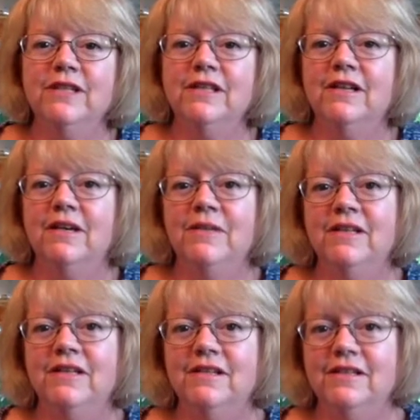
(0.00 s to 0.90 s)
to
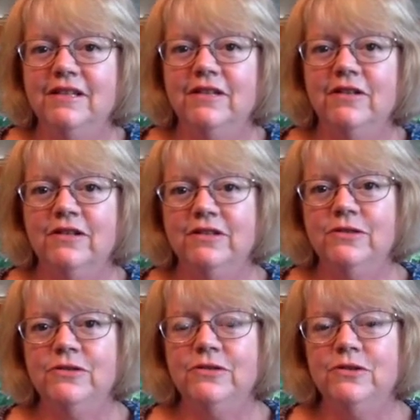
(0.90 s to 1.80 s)
comment here on the
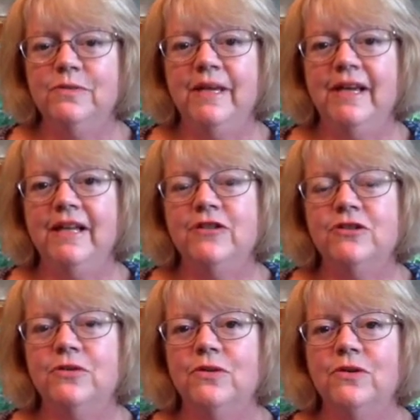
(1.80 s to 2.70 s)
YouTube page
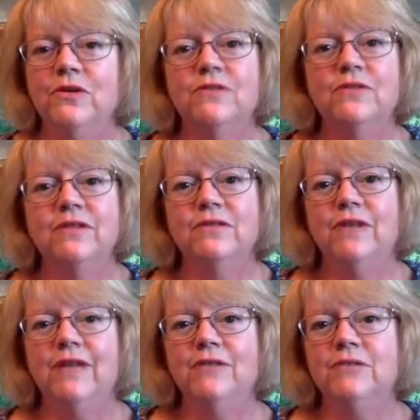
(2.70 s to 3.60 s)
or over in the
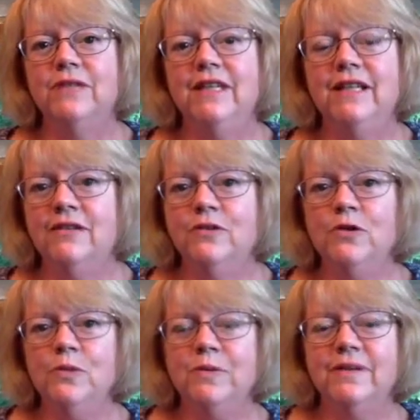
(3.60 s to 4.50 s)
Ravelry
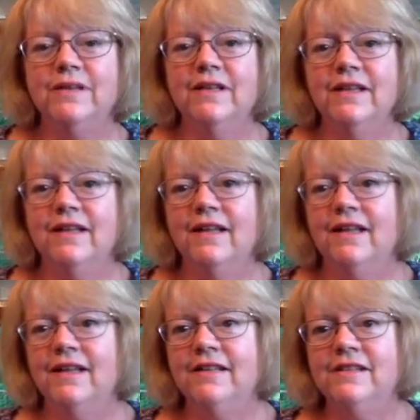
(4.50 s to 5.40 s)
group.
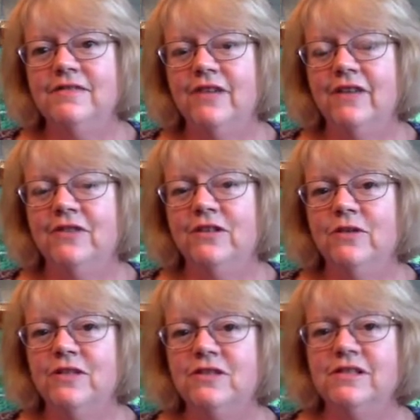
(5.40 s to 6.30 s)
And if you have any
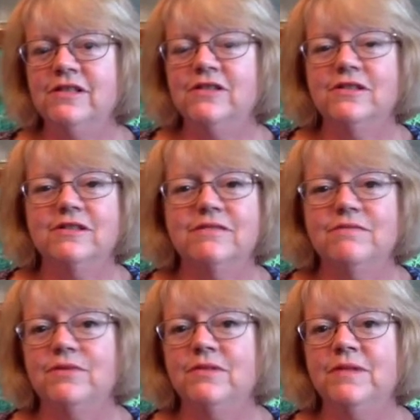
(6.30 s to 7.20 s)
questions, just
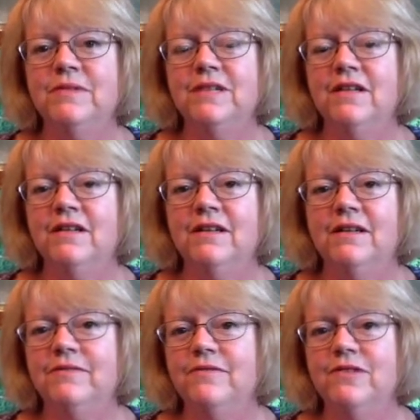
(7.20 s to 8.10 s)
put them up
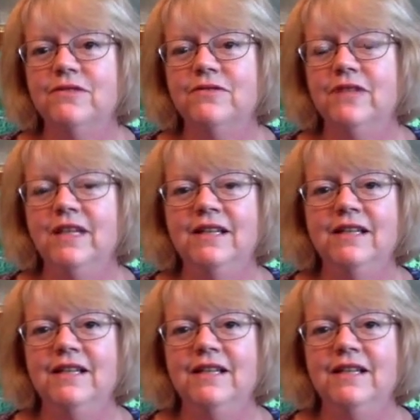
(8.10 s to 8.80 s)
there. Feel free.